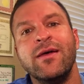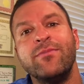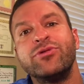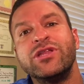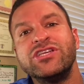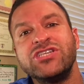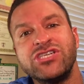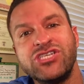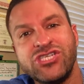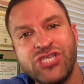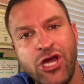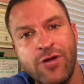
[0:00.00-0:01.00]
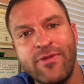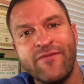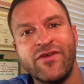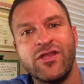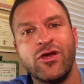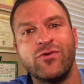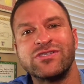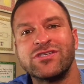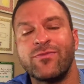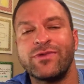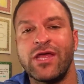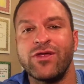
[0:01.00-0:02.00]
Please share my video with
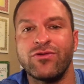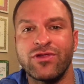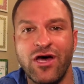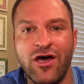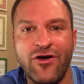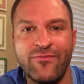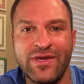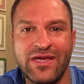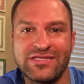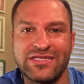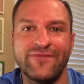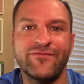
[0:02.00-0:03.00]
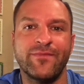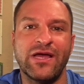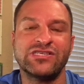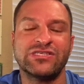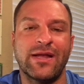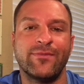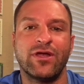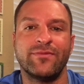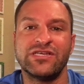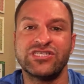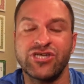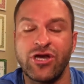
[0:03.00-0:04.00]
someone that you love because the information I'm going to
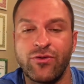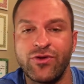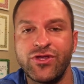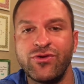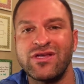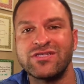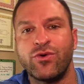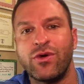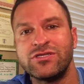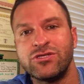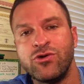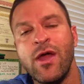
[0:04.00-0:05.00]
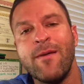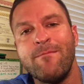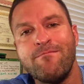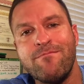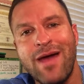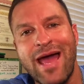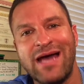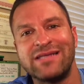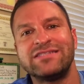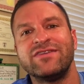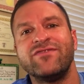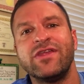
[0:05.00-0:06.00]
be sharing with you is going to
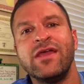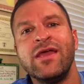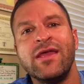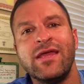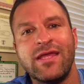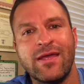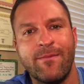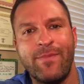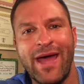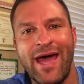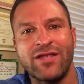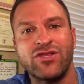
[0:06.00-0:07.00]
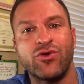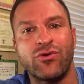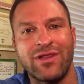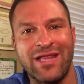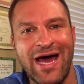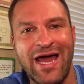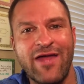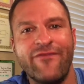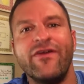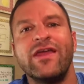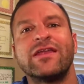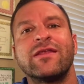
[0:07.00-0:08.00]
massively impact your
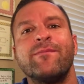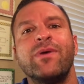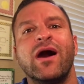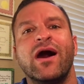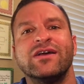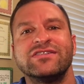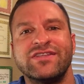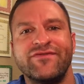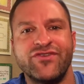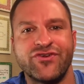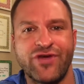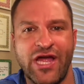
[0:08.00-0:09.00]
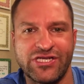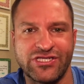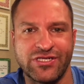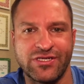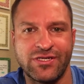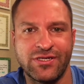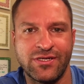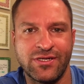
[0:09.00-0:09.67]
life in a positive direction.